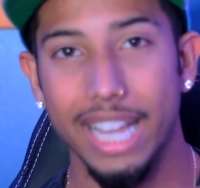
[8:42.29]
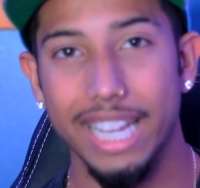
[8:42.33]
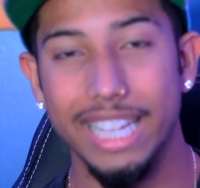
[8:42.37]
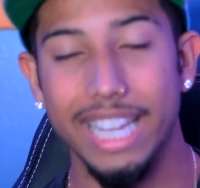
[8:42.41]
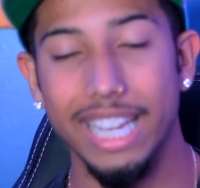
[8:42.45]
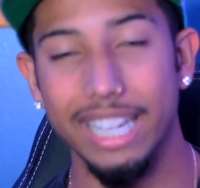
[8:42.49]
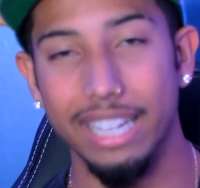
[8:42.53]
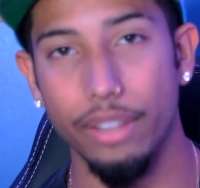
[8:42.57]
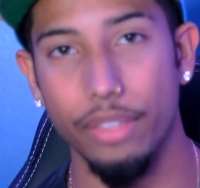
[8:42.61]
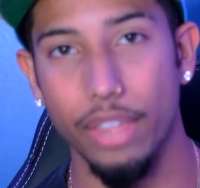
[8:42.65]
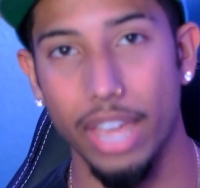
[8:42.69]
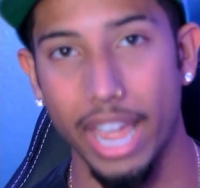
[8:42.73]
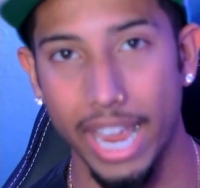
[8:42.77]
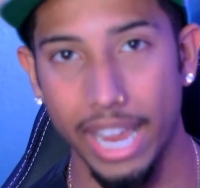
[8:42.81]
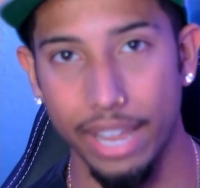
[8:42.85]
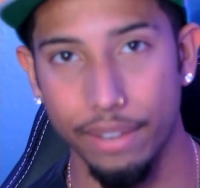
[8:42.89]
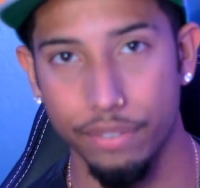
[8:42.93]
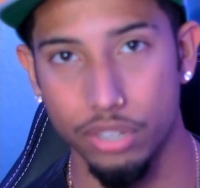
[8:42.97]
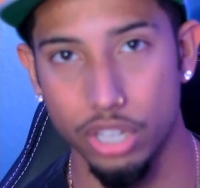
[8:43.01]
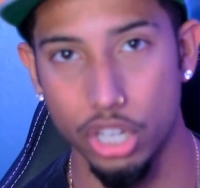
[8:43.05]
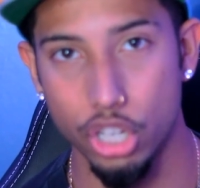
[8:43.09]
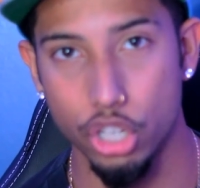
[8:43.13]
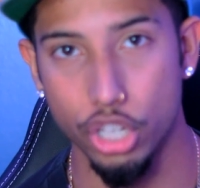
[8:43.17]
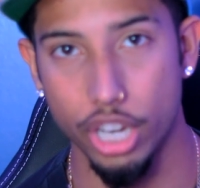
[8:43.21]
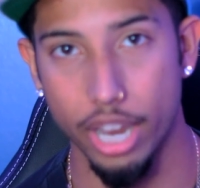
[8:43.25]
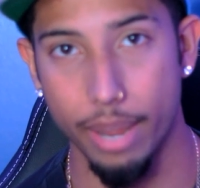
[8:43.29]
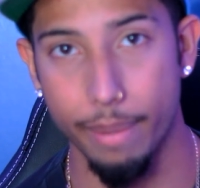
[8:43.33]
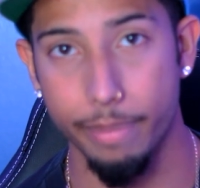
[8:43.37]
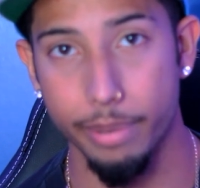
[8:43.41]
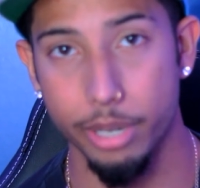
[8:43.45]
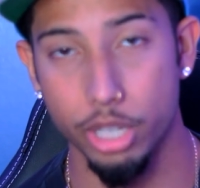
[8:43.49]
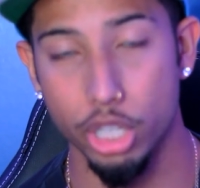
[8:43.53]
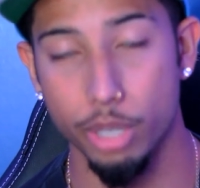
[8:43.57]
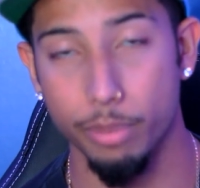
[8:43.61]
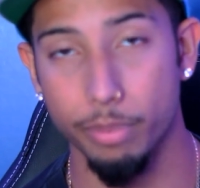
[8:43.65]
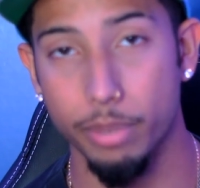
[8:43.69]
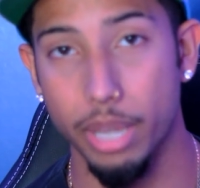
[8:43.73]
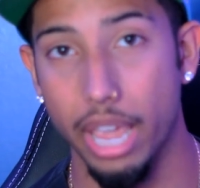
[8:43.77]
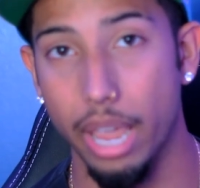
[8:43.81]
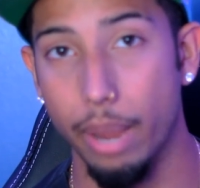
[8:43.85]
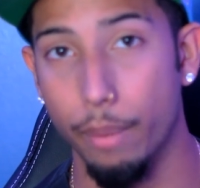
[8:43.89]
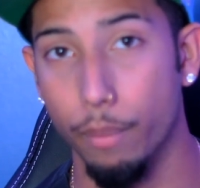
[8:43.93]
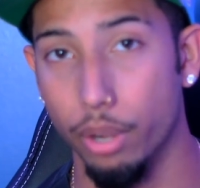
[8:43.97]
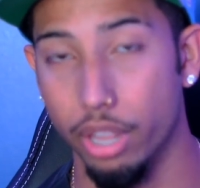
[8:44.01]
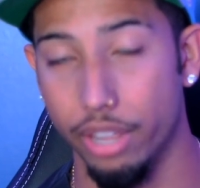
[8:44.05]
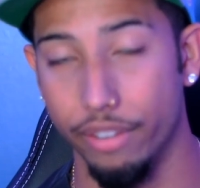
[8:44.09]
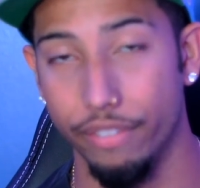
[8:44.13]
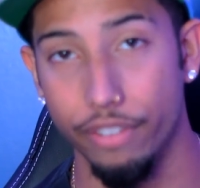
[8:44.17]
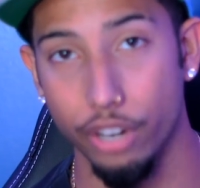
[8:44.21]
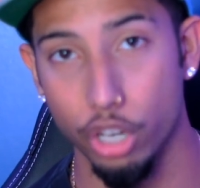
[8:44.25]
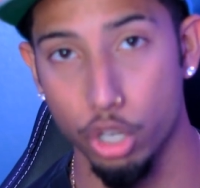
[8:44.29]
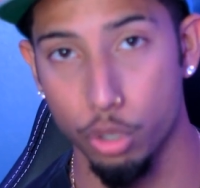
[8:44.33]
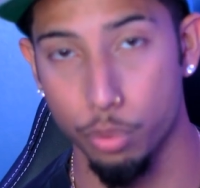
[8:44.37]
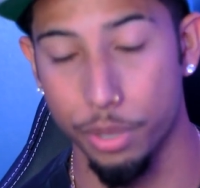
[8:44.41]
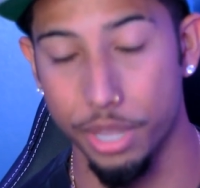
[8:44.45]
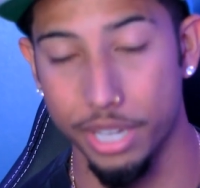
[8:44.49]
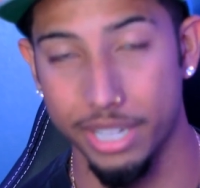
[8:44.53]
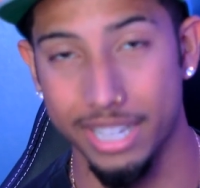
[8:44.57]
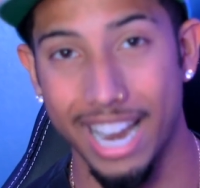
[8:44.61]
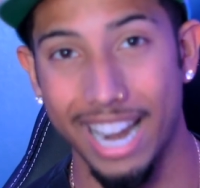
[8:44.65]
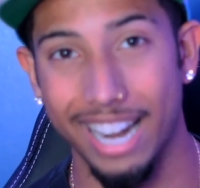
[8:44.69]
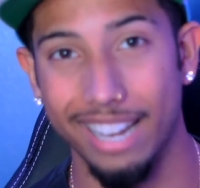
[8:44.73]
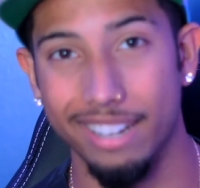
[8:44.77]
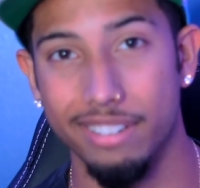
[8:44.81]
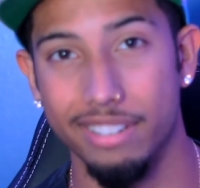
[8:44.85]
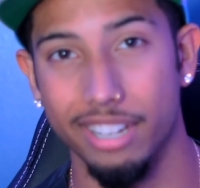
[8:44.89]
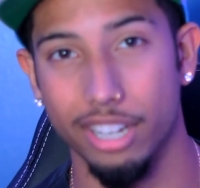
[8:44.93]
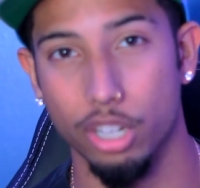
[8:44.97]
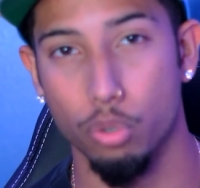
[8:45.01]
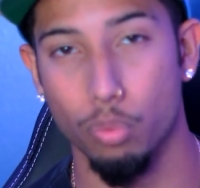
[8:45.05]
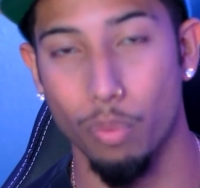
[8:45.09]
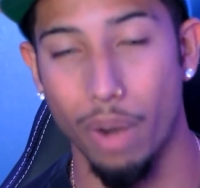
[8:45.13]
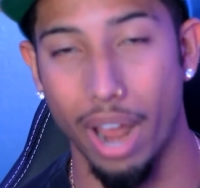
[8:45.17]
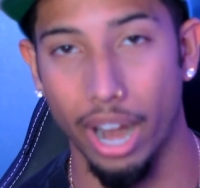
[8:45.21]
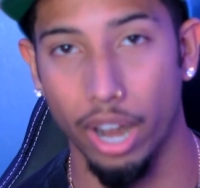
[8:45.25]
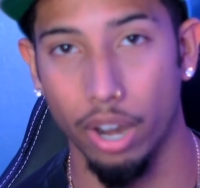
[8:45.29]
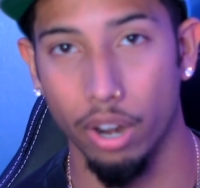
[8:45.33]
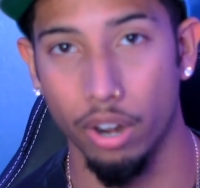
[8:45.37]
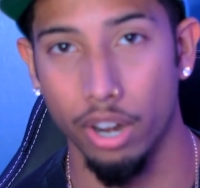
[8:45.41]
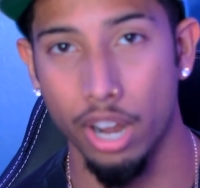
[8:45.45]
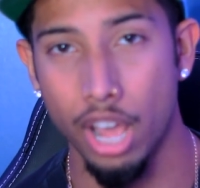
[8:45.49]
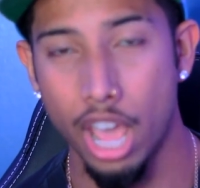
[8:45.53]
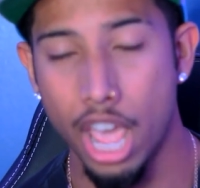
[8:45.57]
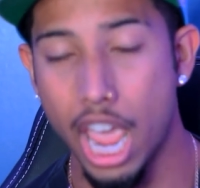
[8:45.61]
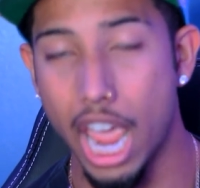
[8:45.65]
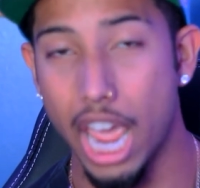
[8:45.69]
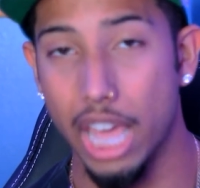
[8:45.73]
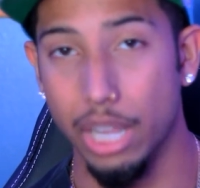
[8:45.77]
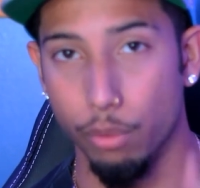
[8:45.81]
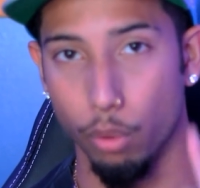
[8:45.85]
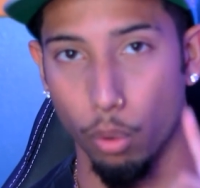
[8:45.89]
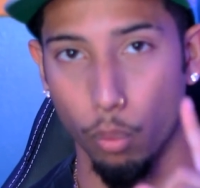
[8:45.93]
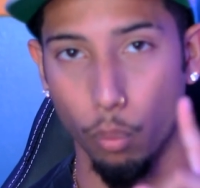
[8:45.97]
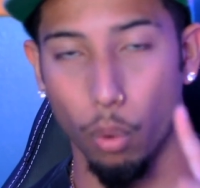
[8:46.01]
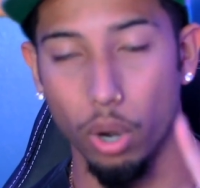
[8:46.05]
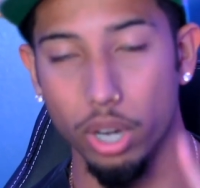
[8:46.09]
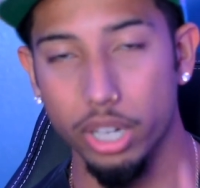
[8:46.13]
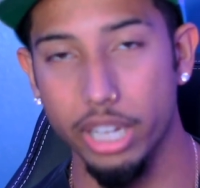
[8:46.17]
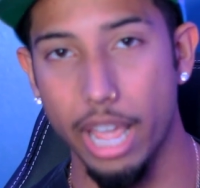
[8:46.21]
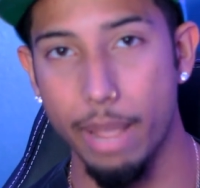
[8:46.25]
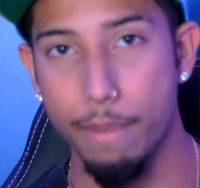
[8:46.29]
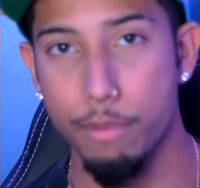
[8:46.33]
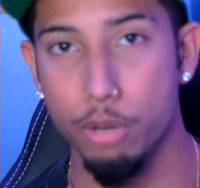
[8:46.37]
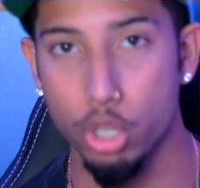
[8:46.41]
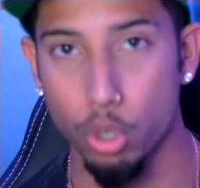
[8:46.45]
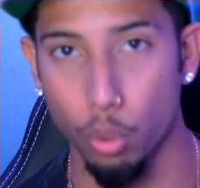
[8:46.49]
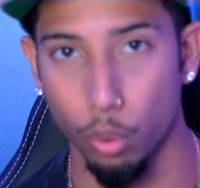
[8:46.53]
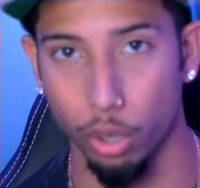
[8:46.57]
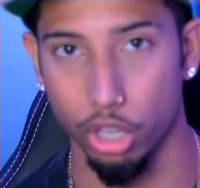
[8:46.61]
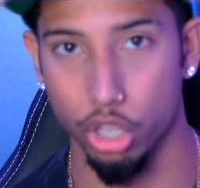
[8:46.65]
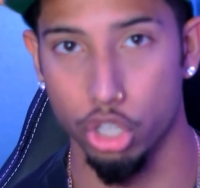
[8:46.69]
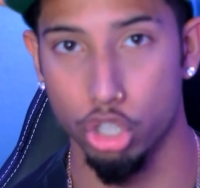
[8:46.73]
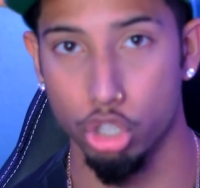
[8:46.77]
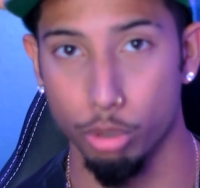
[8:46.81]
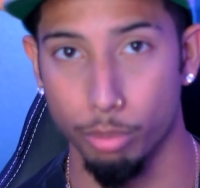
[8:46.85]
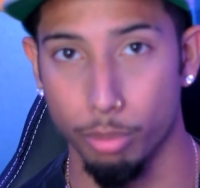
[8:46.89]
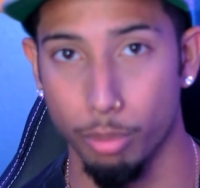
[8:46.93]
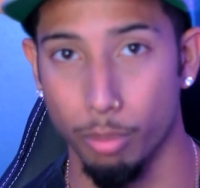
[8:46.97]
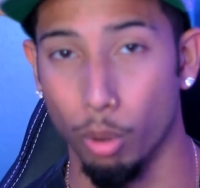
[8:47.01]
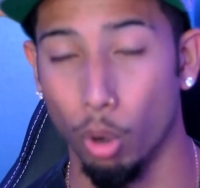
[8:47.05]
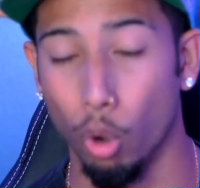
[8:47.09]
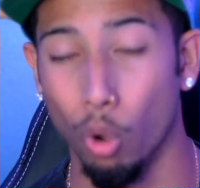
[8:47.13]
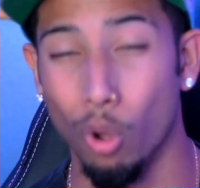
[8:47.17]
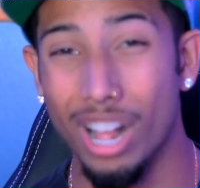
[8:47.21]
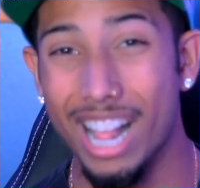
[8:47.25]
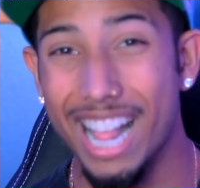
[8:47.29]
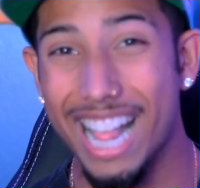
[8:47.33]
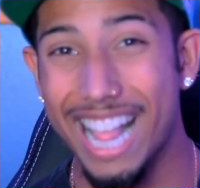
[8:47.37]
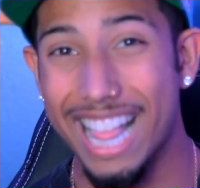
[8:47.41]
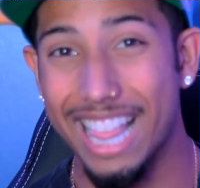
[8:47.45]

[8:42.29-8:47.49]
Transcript: get to the AFC Championship game where they finished with a 10-6 record and they were one game short of the Super Bowl.